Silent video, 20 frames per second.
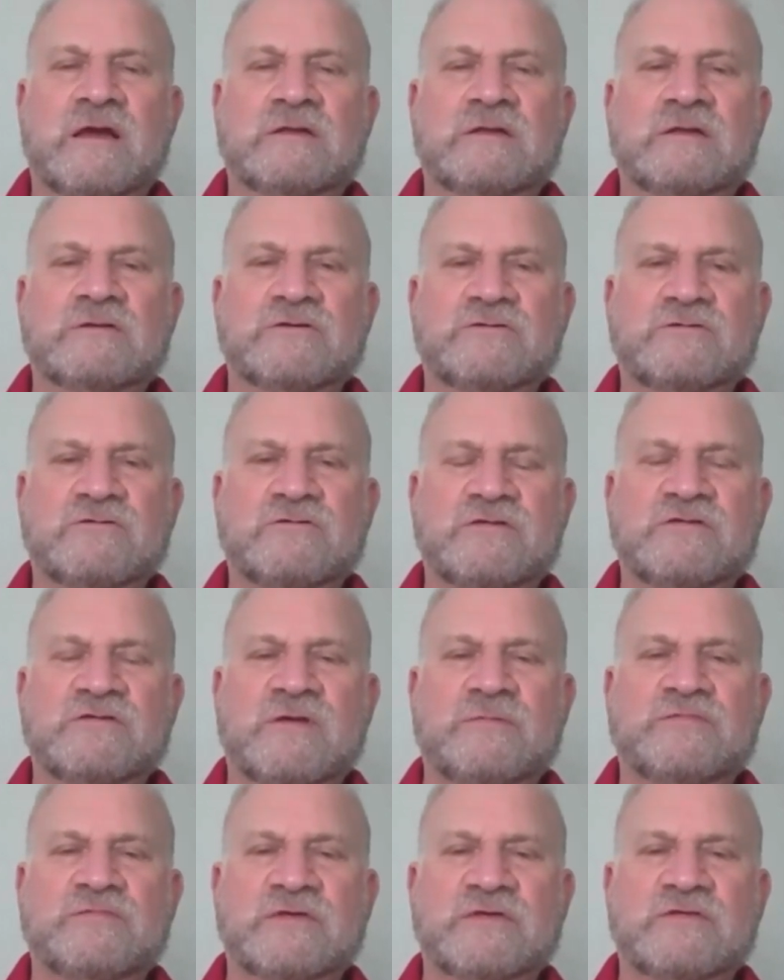just because
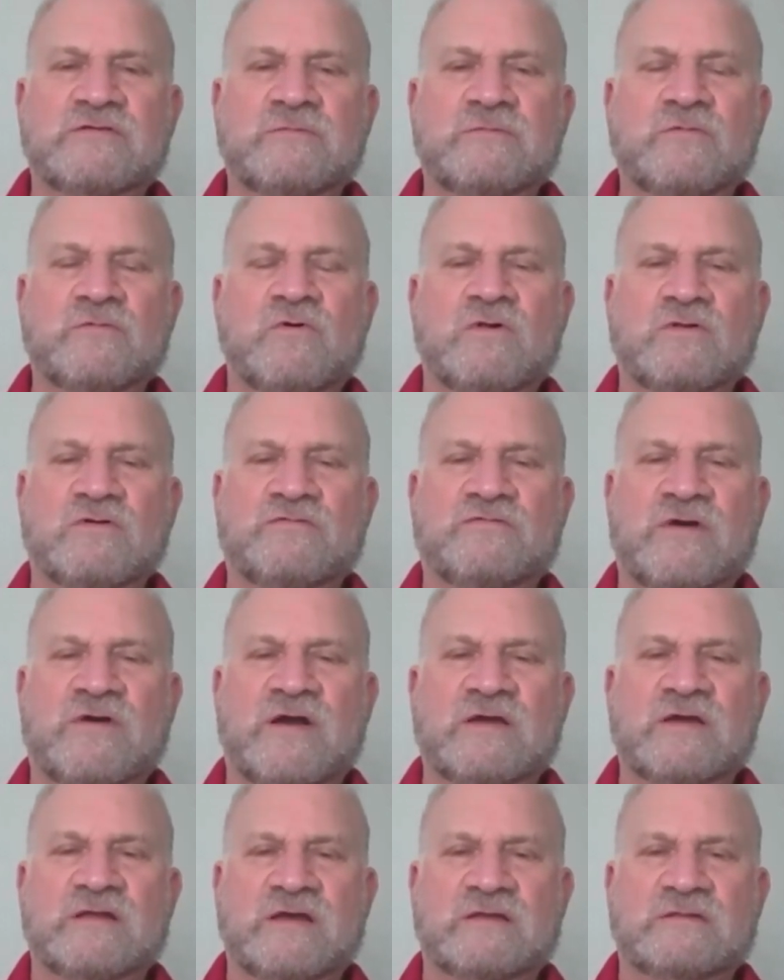something's small or
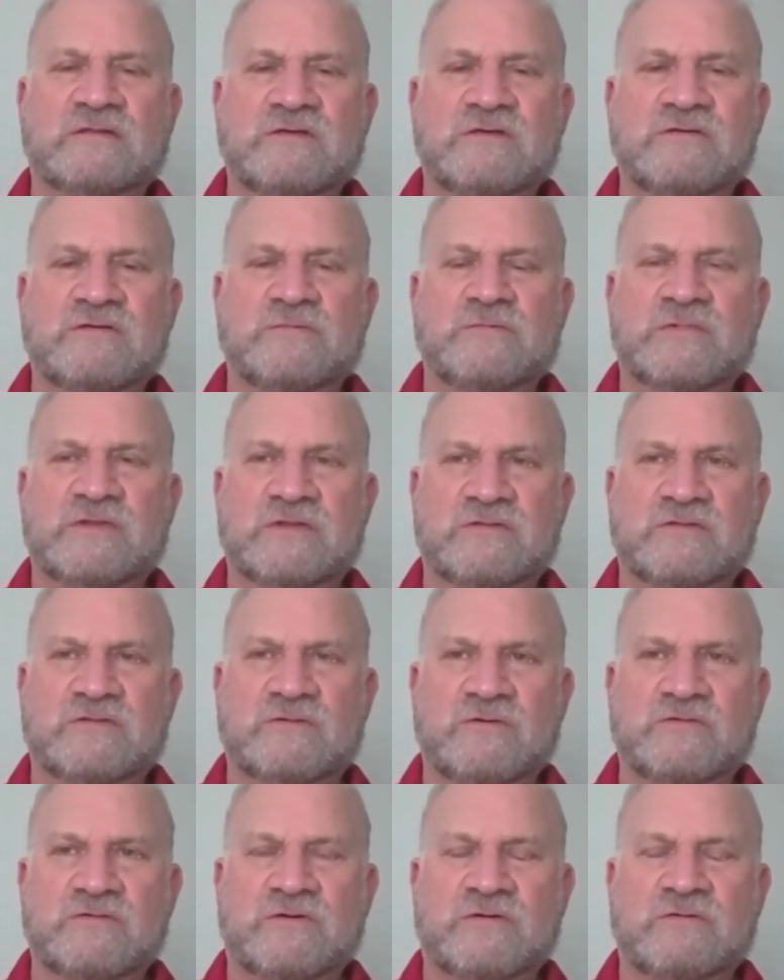finite doesn't mean it's
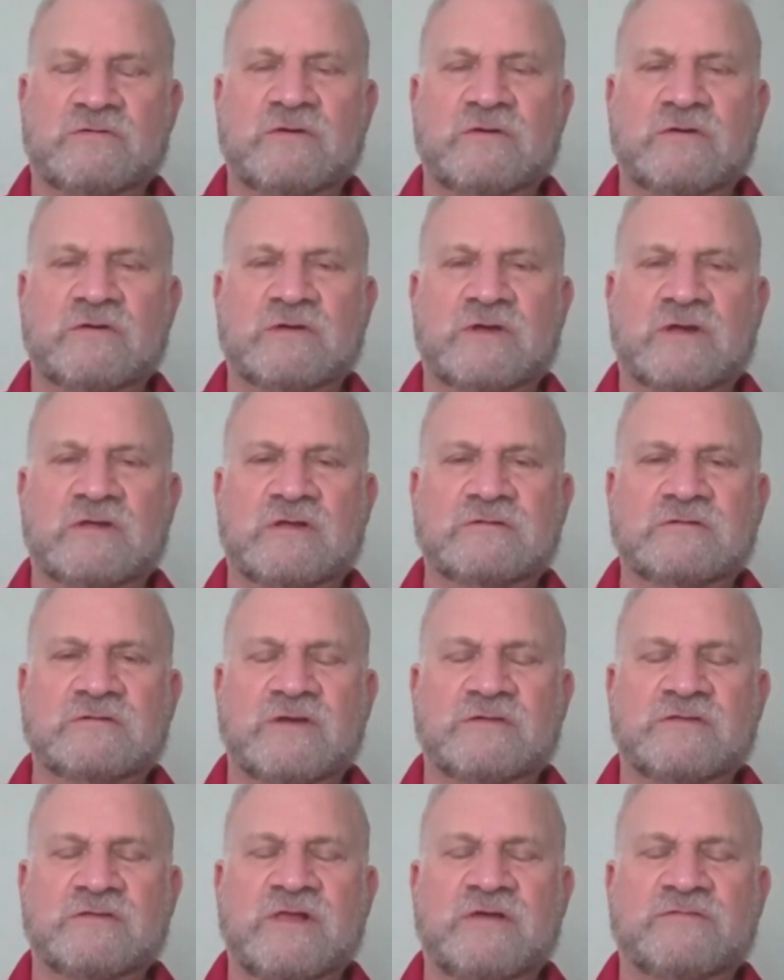also
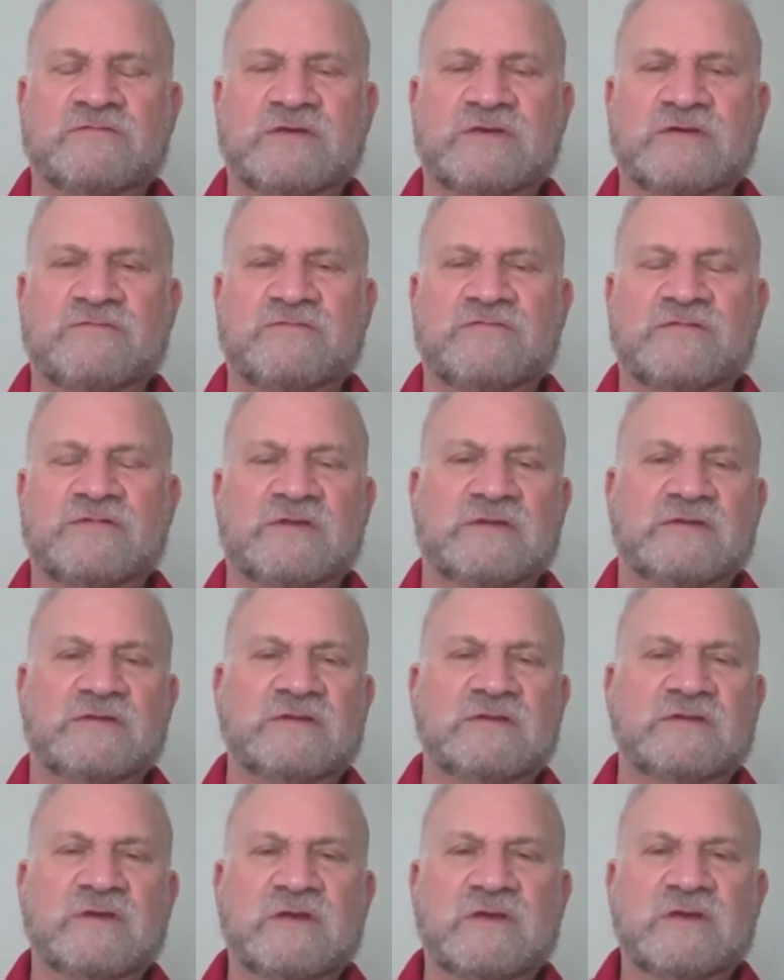doesn't have the infinite
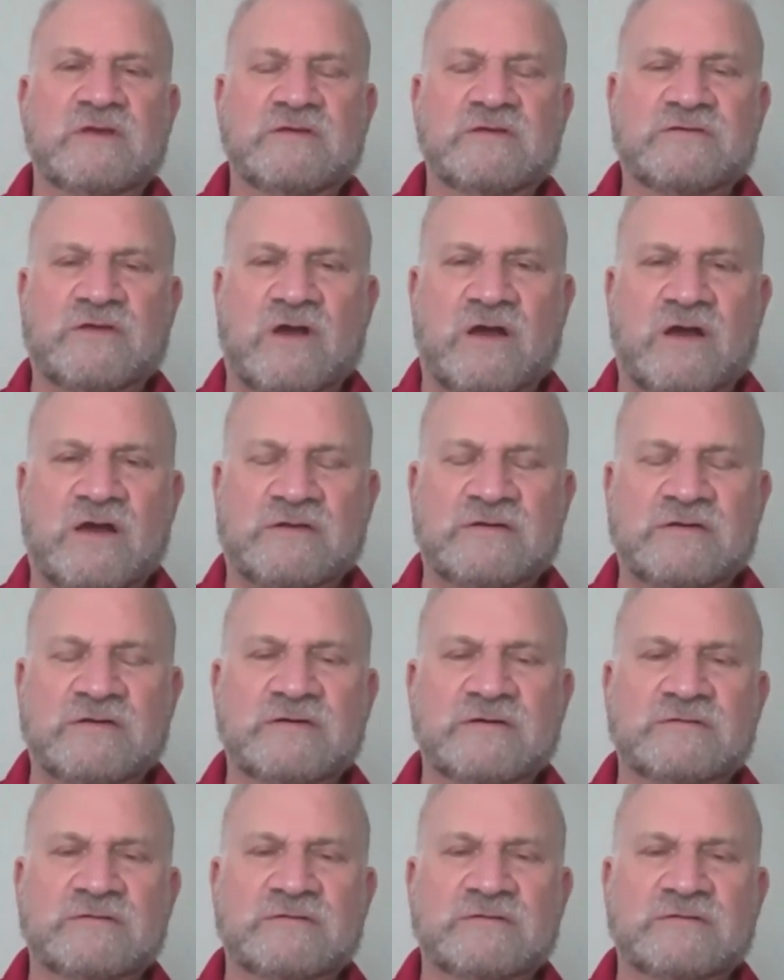side.